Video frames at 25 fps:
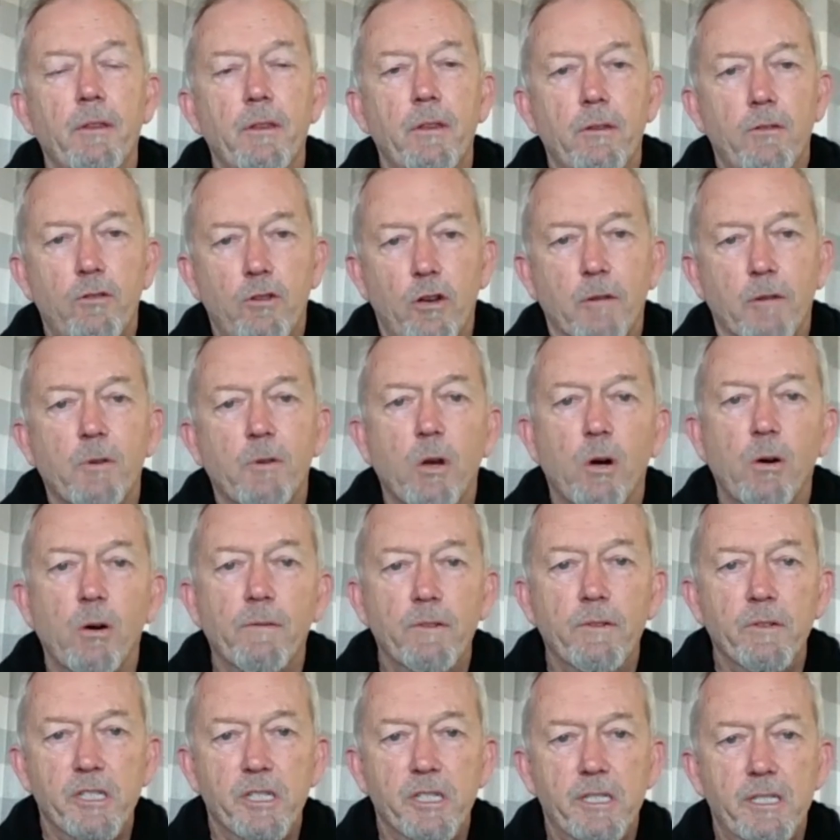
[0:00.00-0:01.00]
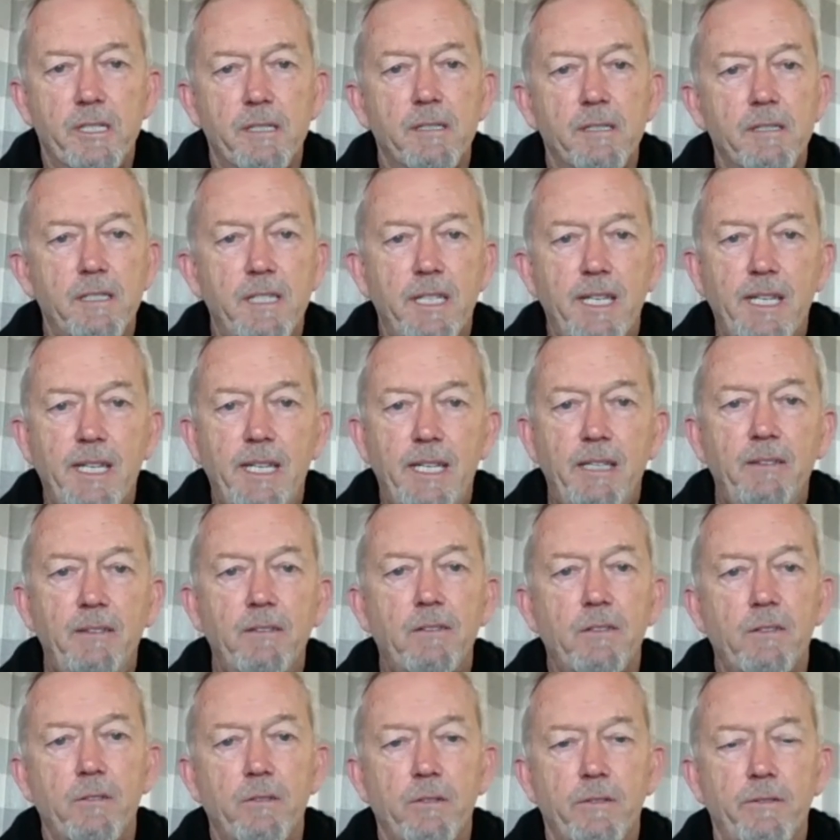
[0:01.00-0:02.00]
top golfers tend
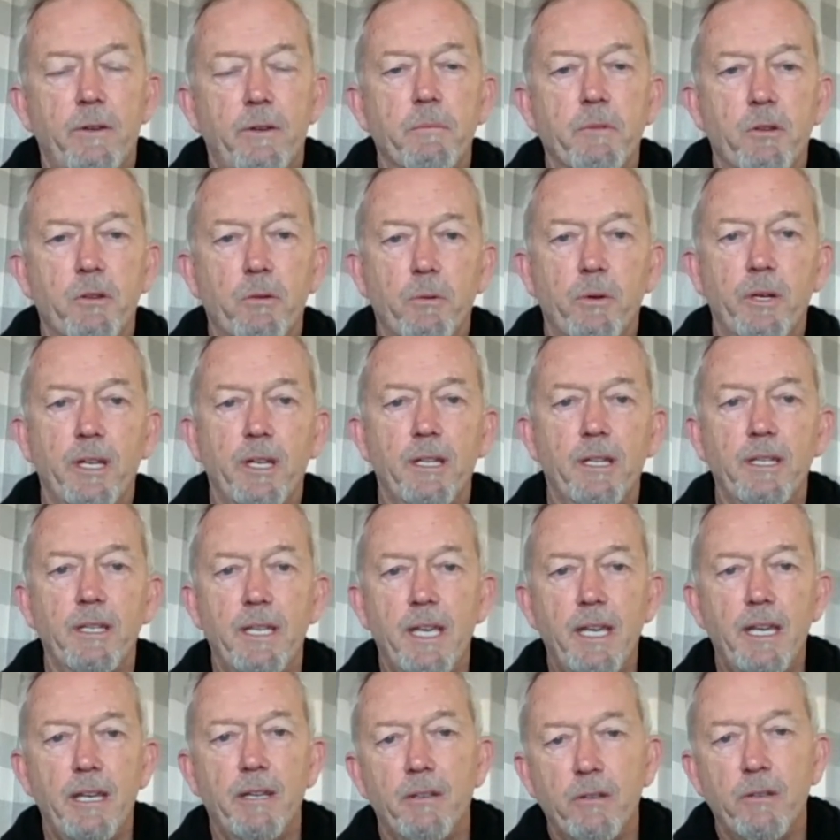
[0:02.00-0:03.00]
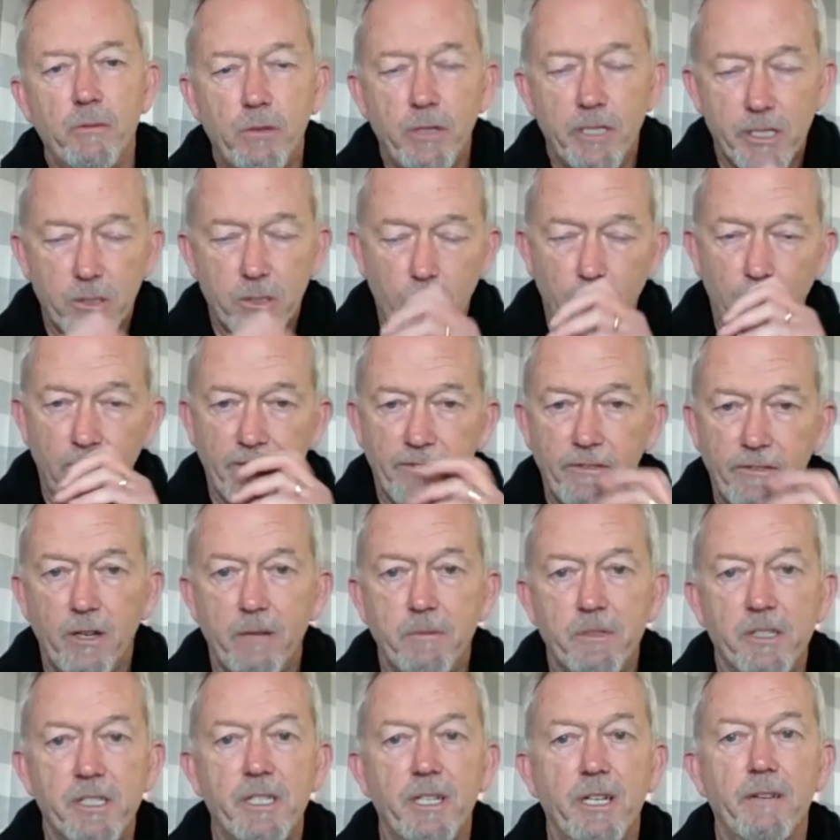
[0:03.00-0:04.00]
to, if I'm correctly here, and I always qualify
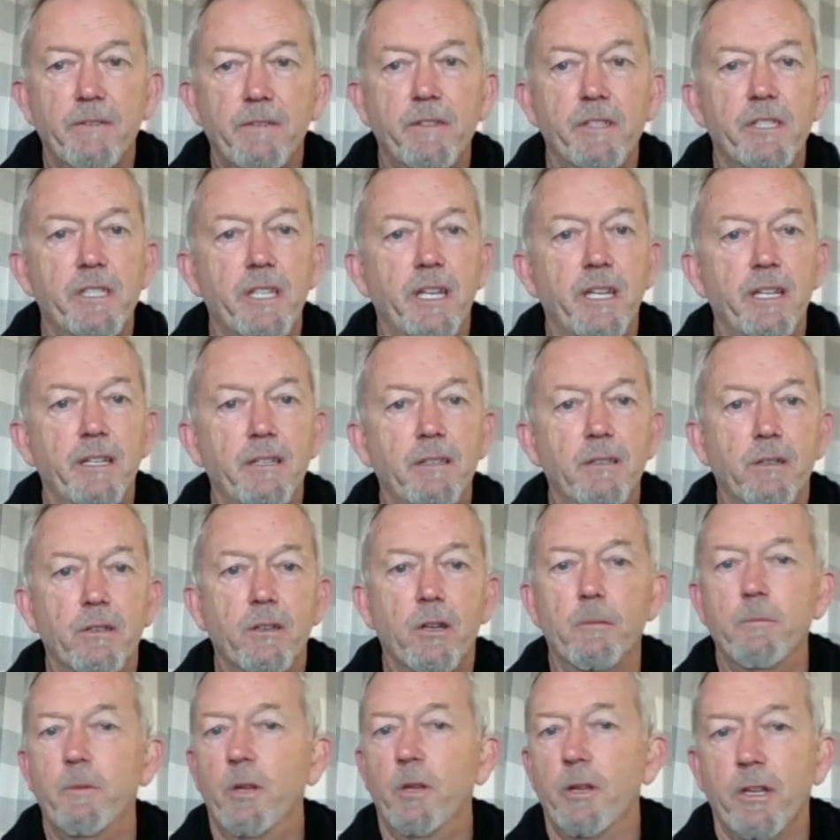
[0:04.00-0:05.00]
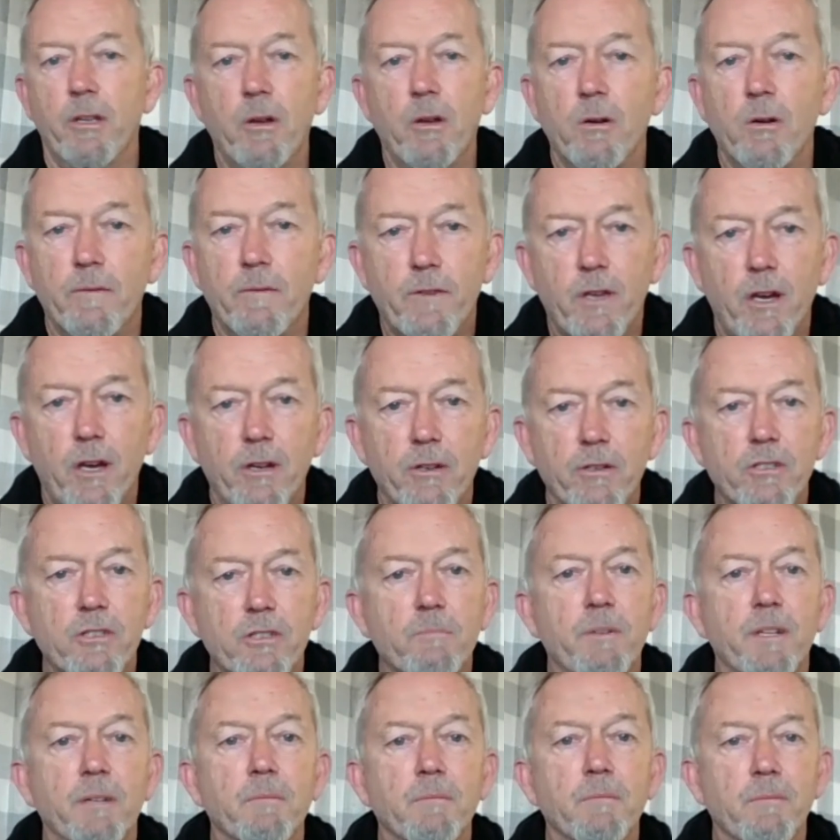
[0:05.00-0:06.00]
myself and say, look, I'm not a golf coach,
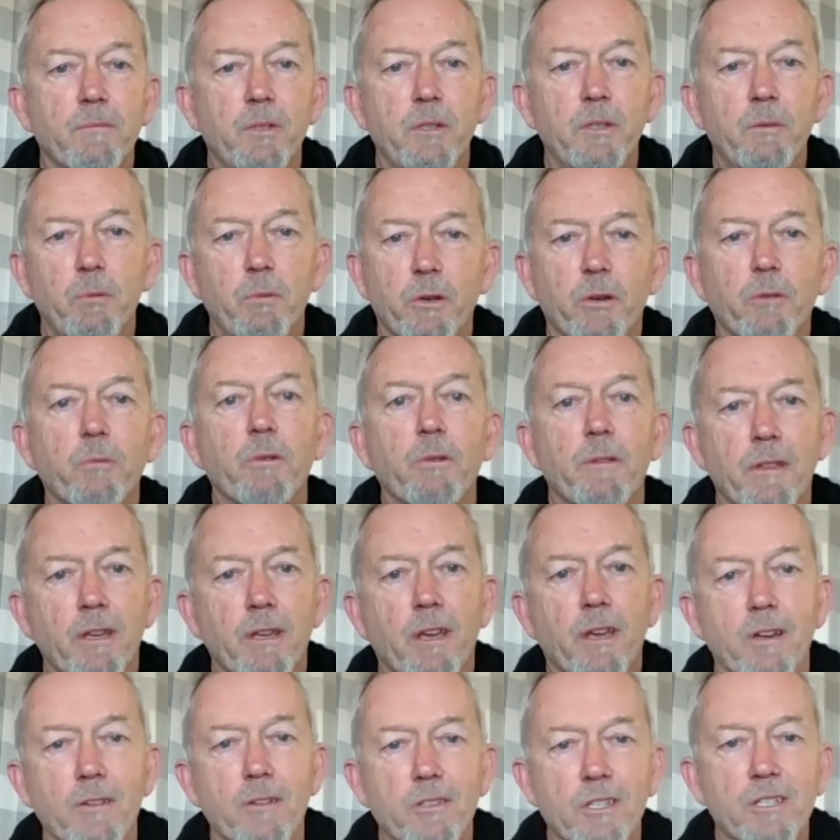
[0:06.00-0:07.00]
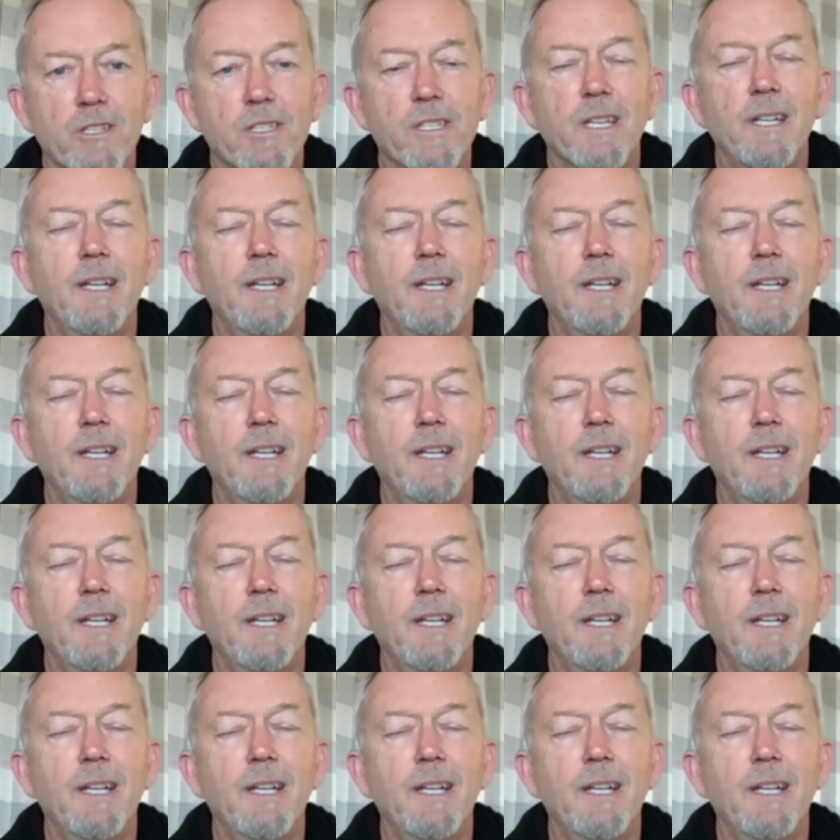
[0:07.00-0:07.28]
but we work with the coaches,